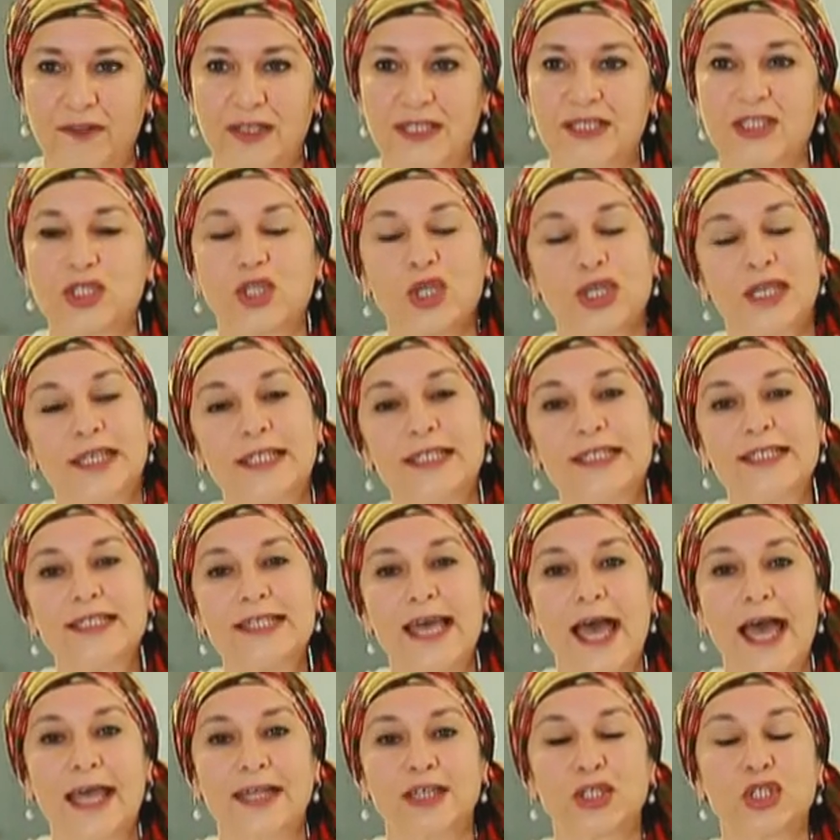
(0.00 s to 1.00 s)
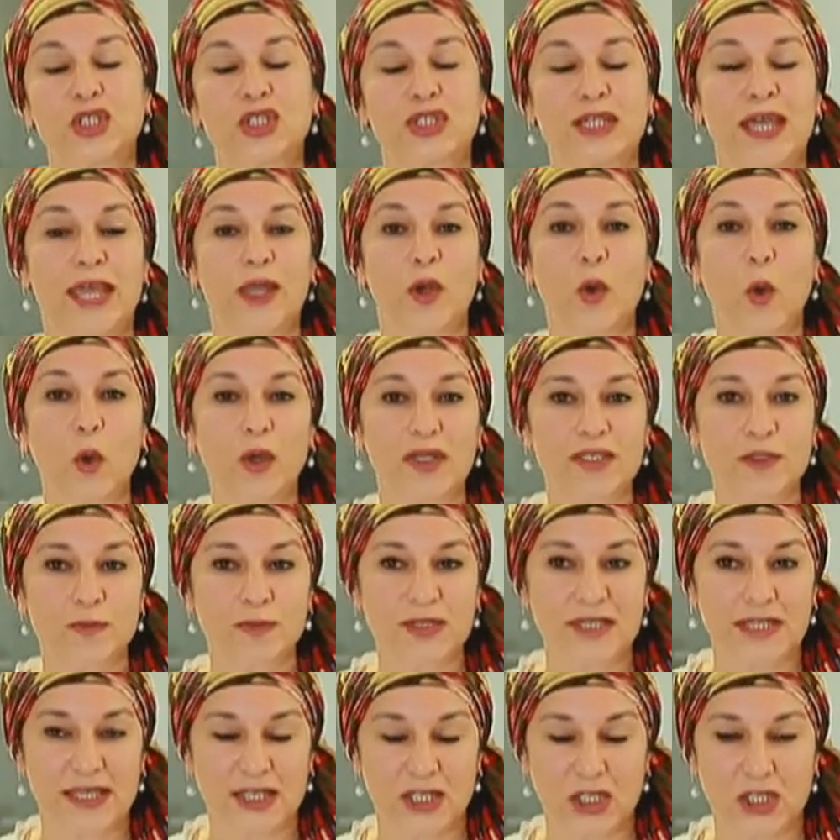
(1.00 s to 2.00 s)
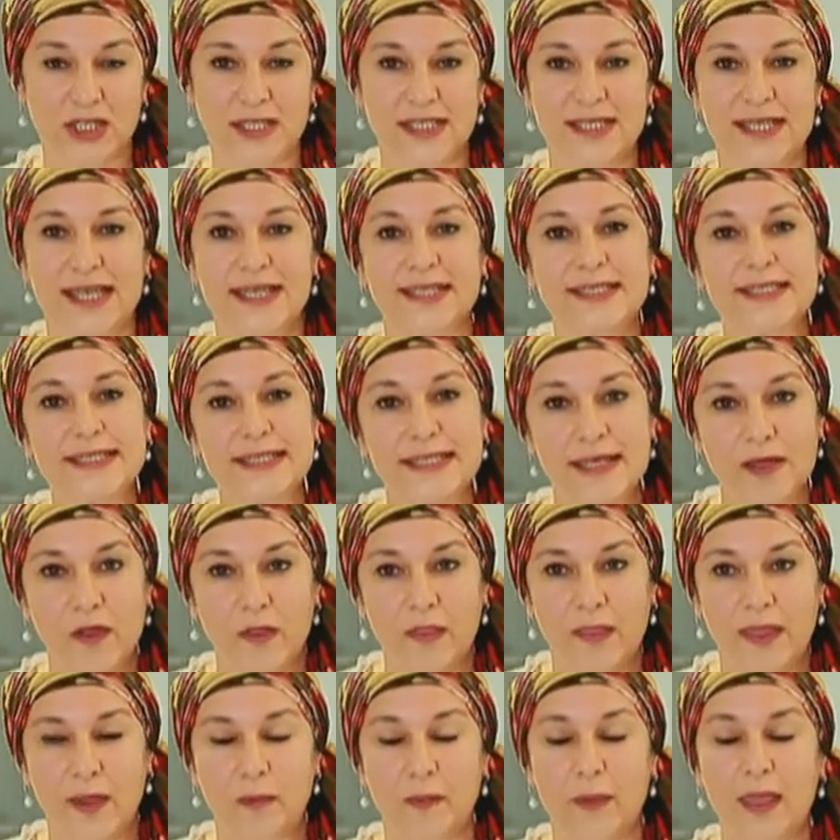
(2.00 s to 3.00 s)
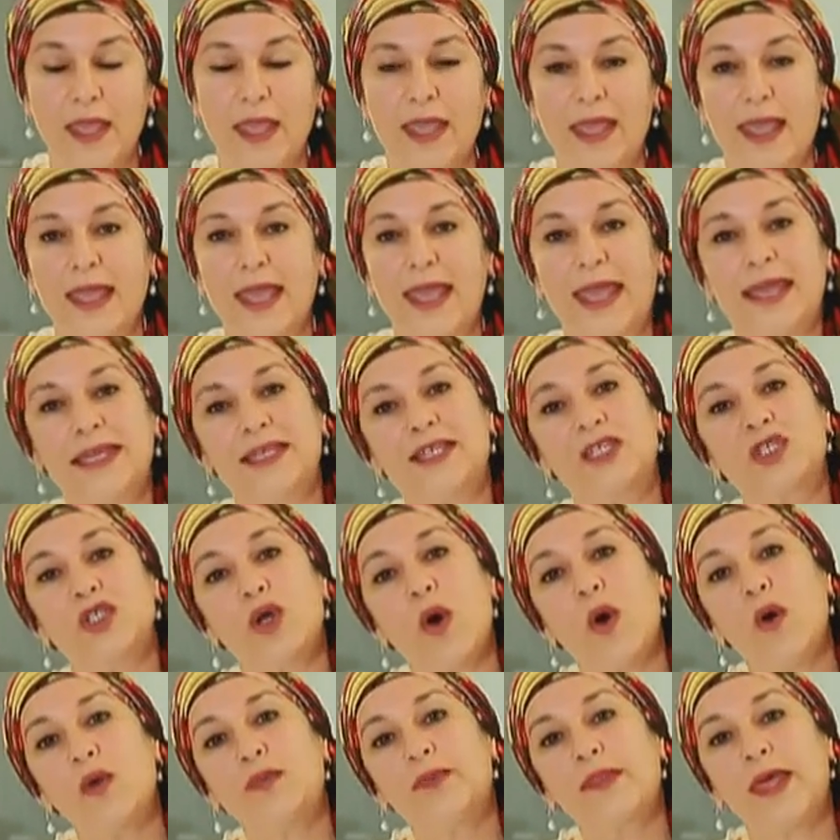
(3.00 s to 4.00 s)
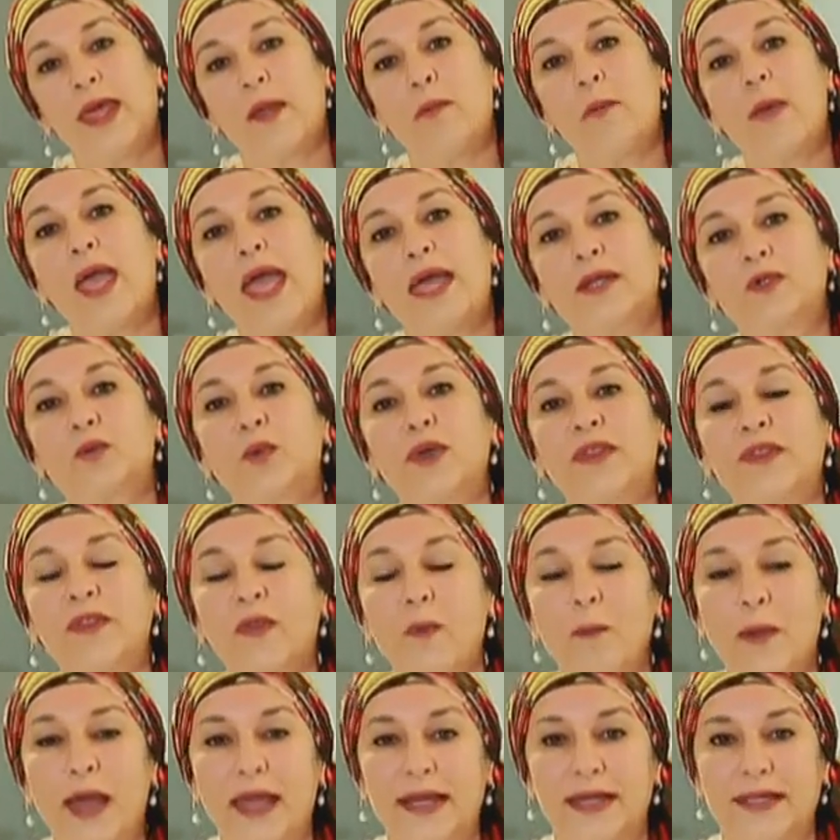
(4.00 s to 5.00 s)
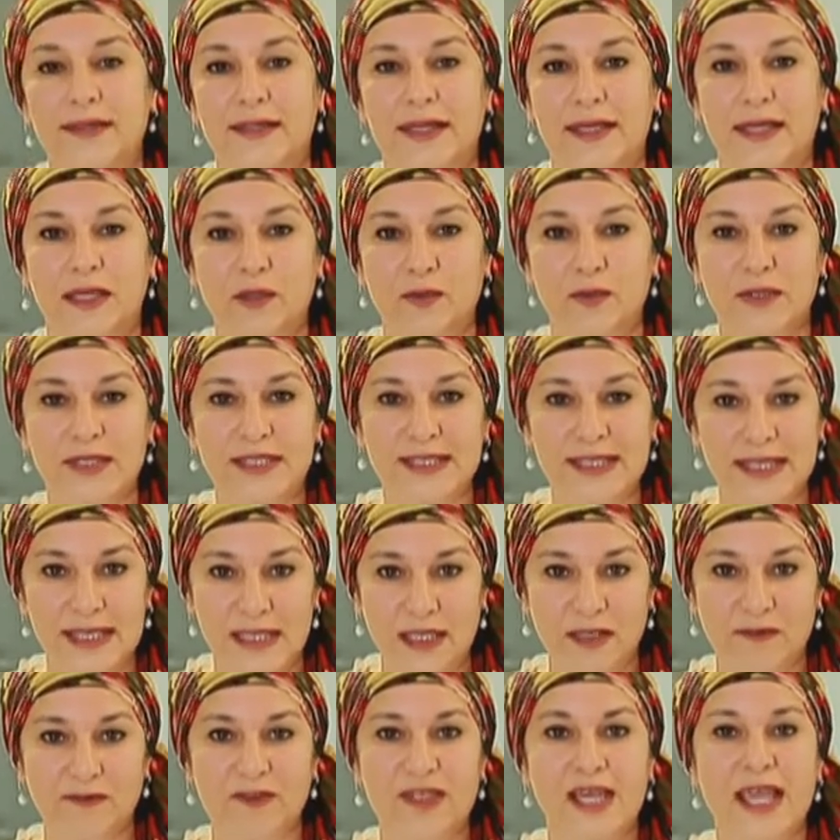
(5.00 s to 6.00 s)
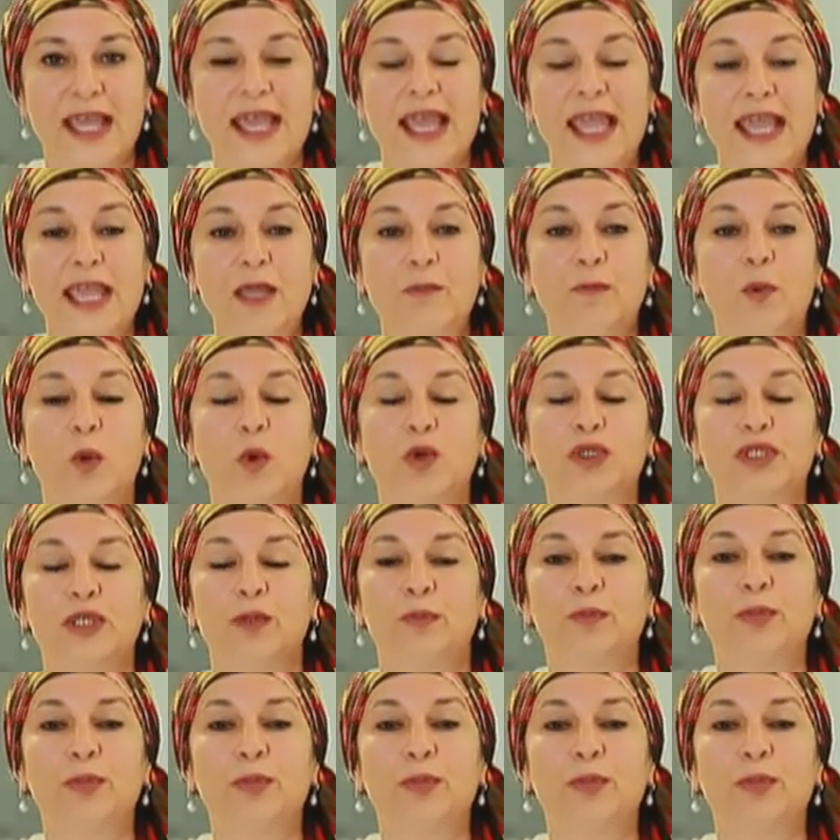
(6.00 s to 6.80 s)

this. So he decided to take all his possessions and sell them. And he sold them, and with the money that he received, he bought a